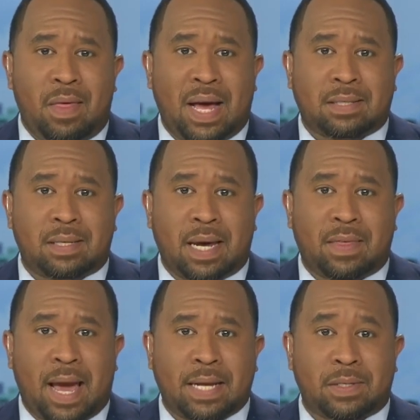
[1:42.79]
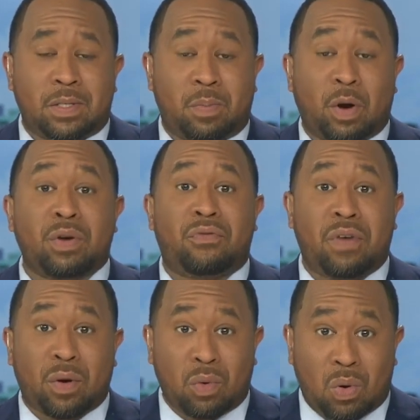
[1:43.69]
That's the day the Hansons appear in
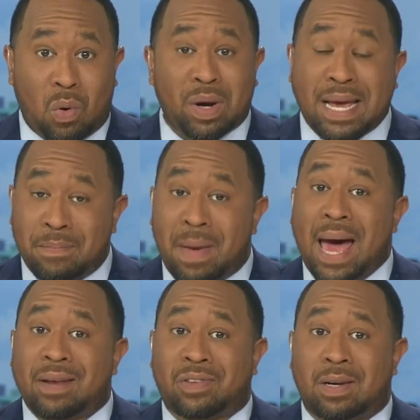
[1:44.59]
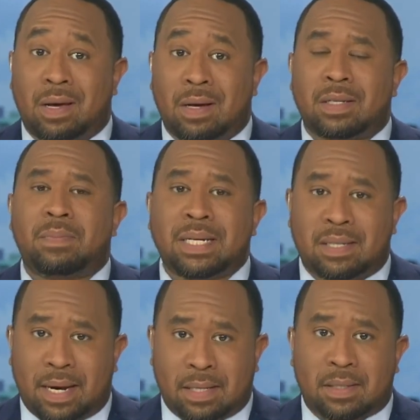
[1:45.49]
federal court in Madison to be
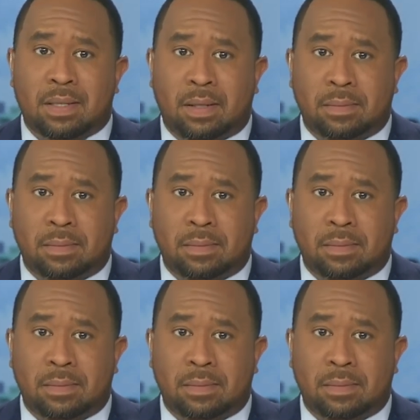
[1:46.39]
sentenced.